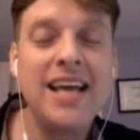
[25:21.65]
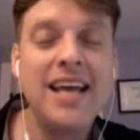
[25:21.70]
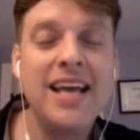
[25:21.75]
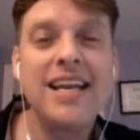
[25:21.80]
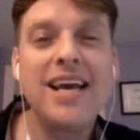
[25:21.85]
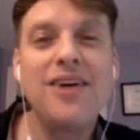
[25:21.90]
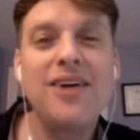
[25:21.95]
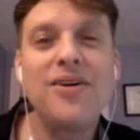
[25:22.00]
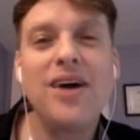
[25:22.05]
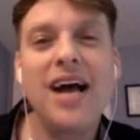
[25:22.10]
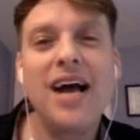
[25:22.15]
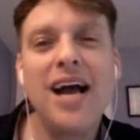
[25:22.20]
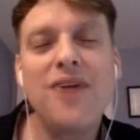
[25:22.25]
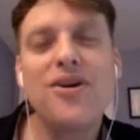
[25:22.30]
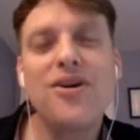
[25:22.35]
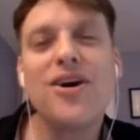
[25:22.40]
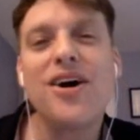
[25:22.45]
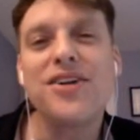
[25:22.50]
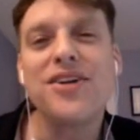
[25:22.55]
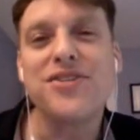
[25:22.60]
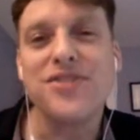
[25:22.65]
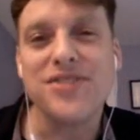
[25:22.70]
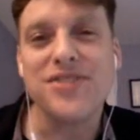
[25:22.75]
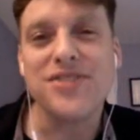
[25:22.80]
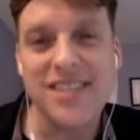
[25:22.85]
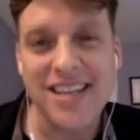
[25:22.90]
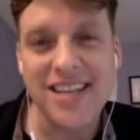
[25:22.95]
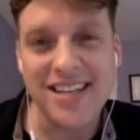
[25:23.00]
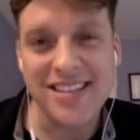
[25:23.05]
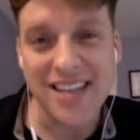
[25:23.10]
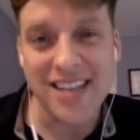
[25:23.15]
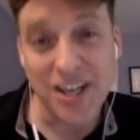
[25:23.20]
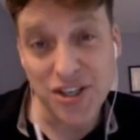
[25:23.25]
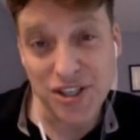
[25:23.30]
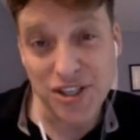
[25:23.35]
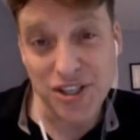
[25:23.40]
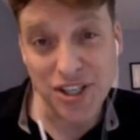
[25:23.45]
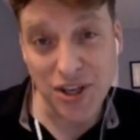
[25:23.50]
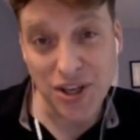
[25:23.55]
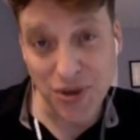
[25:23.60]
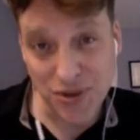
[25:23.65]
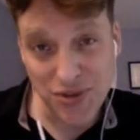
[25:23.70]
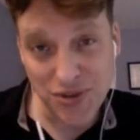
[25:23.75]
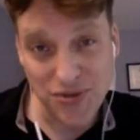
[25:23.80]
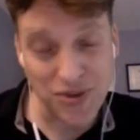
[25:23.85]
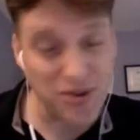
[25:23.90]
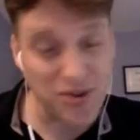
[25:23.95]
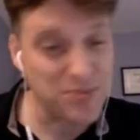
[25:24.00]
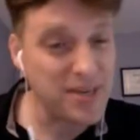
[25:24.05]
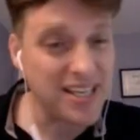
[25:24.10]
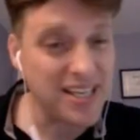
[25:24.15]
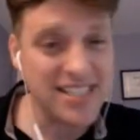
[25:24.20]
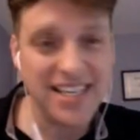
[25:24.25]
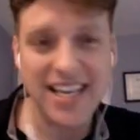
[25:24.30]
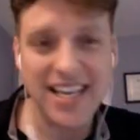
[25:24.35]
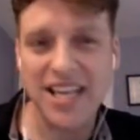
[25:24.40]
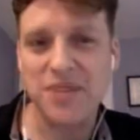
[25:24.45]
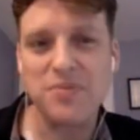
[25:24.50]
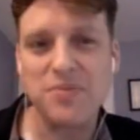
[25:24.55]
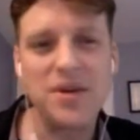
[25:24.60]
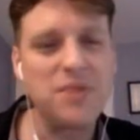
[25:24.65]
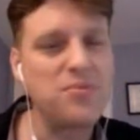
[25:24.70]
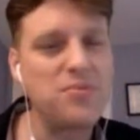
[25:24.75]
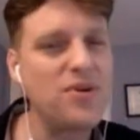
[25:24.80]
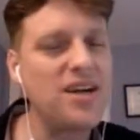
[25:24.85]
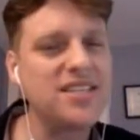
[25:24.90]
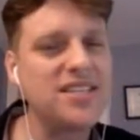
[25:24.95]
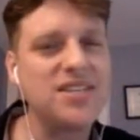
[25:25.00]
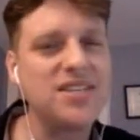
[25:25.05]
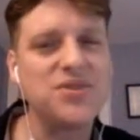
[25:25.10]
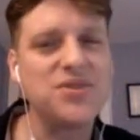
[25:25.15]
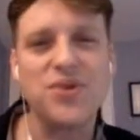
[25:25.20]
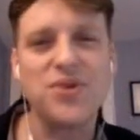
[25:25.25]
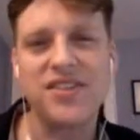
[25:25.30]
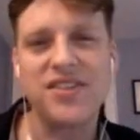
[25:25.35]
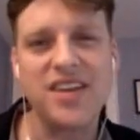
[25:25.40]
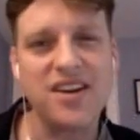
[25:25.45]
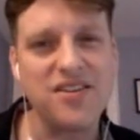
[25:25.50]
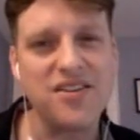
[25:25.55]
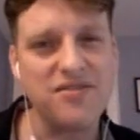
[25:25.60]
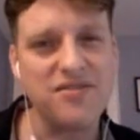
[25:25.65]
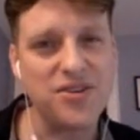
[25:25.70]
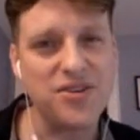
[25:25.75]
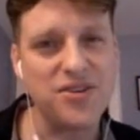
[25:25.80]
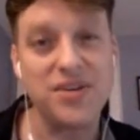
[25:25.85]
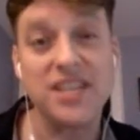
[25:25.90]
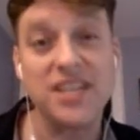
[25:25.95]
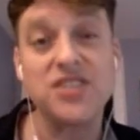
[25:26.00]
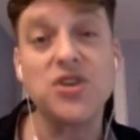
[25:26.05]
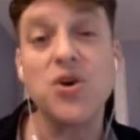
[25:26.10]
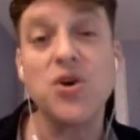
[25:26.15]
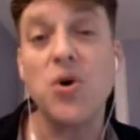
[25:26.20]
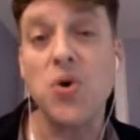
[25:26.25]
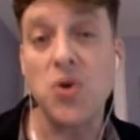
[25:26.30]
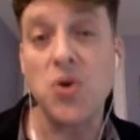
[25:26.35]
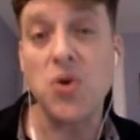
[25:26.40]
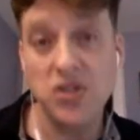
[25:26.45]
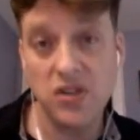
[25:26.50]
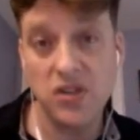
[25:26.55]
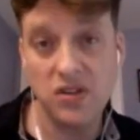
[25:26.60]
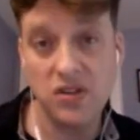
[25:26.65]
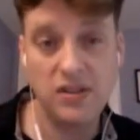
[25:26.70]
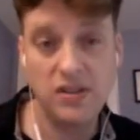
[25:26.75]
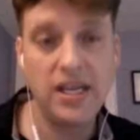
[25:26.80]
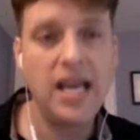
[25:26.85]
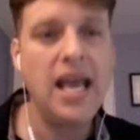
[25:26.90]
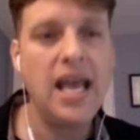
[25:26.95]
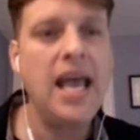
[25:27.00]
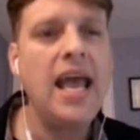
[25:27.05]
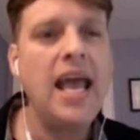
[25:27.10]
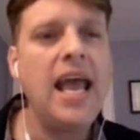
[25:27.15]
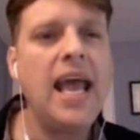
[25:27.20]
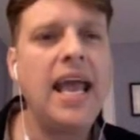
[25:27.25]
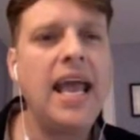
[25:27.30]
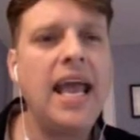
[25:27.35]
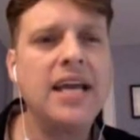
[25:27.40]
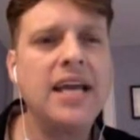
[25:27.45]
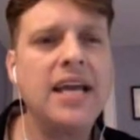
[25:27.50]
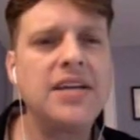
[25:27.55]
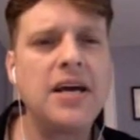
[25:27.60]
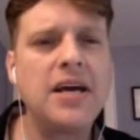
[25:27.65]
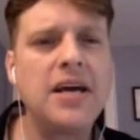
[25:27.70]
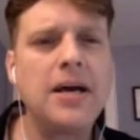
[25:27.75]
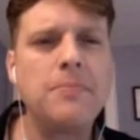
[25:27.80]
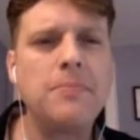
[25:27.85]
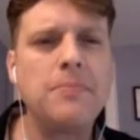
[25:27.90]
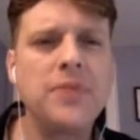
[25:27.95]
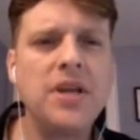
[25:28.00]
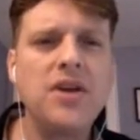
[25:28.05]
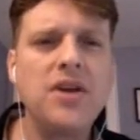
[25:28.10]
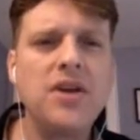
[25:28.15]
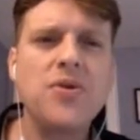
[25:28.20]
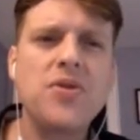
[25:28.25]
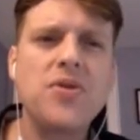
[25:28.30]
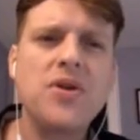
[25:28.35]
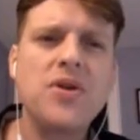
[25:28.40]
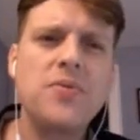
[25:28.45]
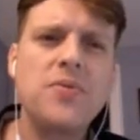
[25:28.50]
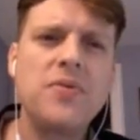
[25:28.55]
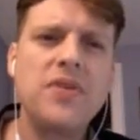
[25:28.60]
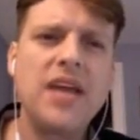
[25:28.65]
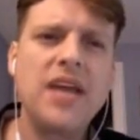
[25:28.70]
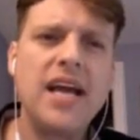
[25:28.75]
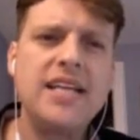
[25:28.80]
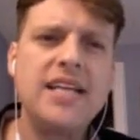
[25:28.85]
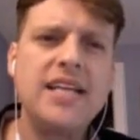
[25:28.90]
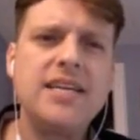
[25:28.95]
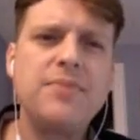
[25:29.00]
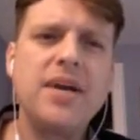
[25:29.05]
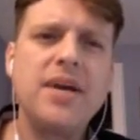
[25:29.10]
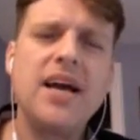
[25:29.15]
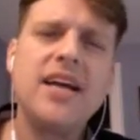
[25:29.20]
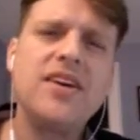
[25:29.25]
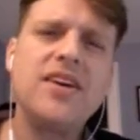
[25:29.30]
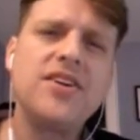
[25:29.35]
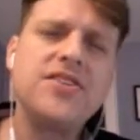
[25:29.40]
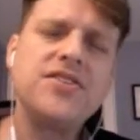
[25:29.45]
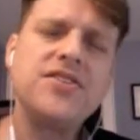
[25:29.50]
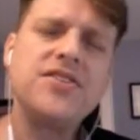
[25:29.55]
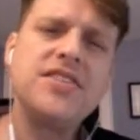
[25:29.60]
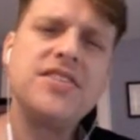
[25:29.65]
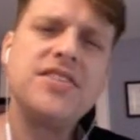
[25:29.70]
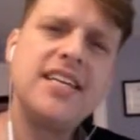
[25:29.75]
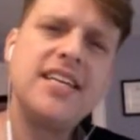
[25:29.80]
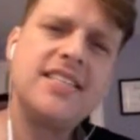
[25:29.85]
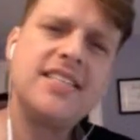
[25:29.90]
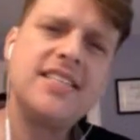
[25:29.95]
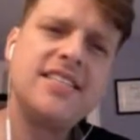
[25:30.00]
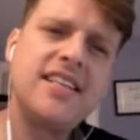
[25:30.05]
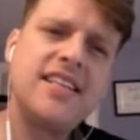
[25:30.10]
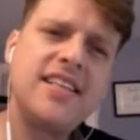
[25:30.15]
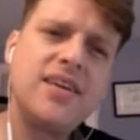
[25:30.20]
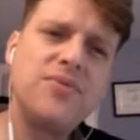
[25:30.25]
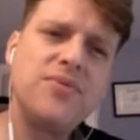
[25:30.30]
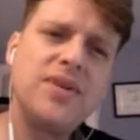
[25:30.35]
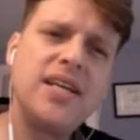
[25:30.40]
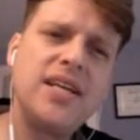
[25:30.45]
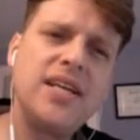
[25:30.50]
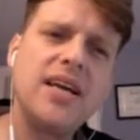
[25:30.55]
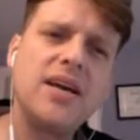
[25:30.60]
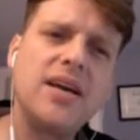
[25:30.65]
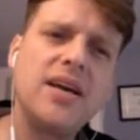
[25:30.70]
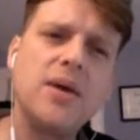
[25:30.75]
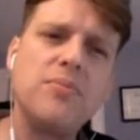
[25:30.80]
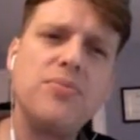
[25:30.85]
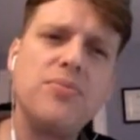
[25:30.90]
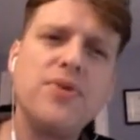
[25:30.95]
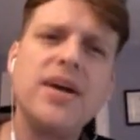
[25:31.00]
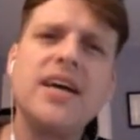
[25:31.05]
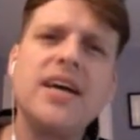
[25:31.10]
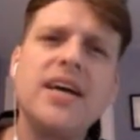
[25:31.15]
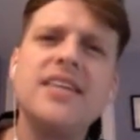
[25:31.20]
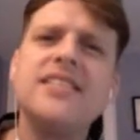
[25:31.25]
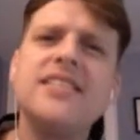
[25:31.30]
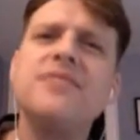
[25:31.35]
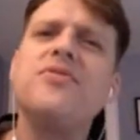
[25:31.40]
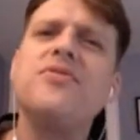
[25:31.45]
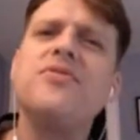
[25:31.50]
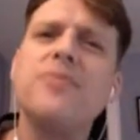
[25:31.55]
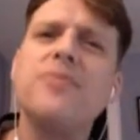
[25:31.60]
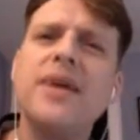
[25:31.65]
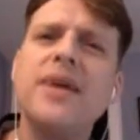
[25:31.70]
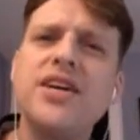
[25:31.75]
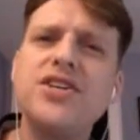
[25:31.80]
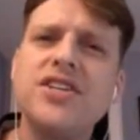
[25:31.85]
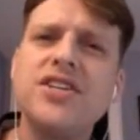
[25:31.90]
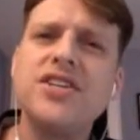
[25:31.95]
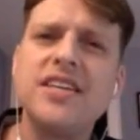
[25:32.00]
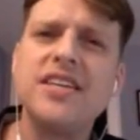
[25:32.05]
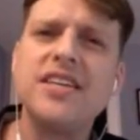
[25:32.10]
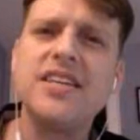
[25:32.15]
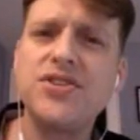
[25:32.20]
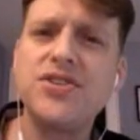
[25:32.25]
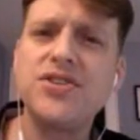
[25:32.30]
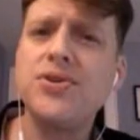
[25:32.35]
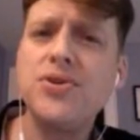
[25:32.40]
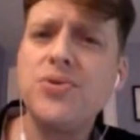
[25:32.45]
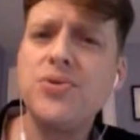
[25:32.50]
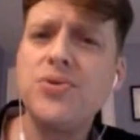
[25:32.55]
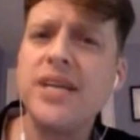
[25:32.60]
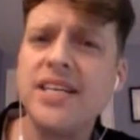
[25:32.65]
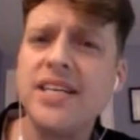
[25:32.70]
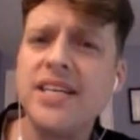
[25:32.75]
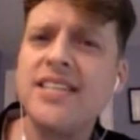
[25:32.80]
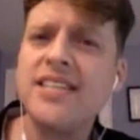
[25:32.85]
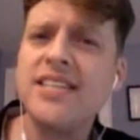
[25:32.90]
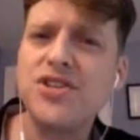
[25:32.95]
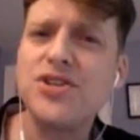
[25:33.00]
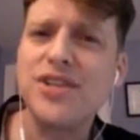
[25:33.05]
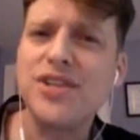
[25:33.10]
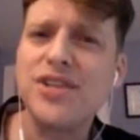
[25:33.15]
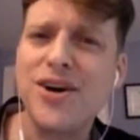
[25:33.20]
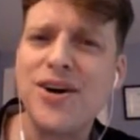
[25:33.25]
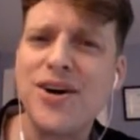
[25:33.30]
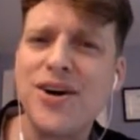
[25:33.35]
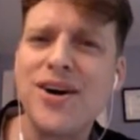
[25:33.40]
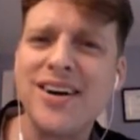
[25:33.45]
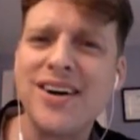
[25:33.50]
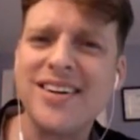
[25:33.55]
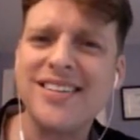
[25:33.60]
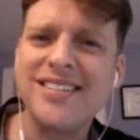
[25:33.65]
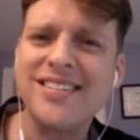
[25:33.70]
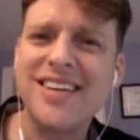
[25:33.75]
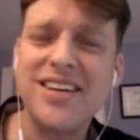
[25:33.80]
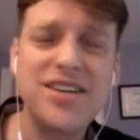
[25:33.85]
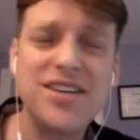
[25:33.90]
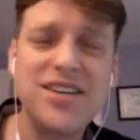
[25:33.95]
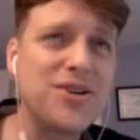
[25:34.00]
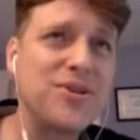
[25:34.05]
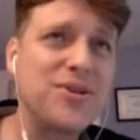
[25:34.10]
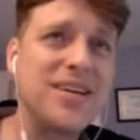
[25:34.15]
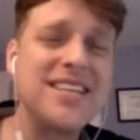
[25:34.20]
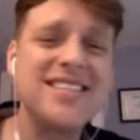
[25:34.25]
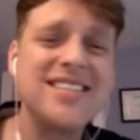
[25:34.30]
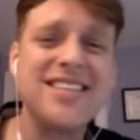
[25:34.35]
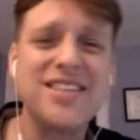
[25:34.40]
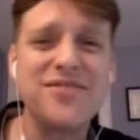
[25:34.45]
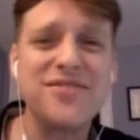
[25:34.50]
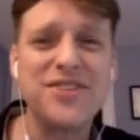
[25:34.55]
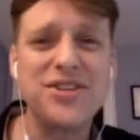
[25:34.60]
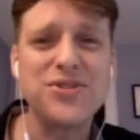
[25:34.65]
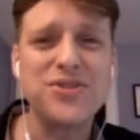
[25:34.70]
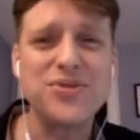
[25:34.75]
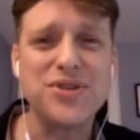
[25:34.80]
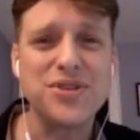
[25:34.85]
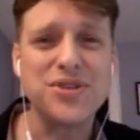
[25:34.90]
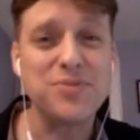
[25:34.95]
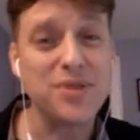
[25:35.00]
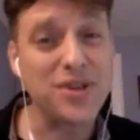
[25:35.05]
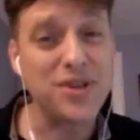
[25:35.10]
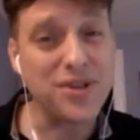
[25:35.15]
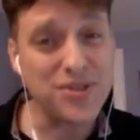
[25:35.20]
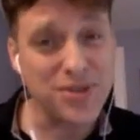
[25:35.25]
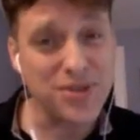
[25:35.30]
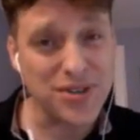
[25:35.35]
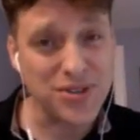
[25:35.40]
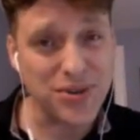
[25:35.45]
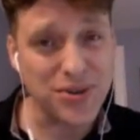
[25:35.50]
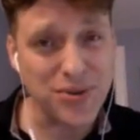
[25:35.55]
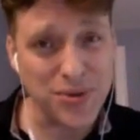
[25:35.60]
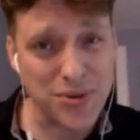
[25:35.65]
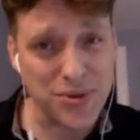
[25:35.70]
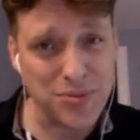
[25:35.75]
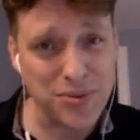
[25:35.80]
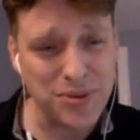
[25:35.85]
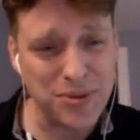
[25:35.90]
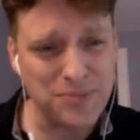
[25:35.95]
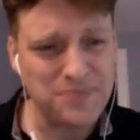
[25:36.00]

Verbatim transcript: Now, how are altered states actually useful? Because again, in process work, they are viewed as gold and um, you know, the the idea behind altered states is that they really uh, bring us information as to who we essentially are, uh, not only as individuals but also as a group.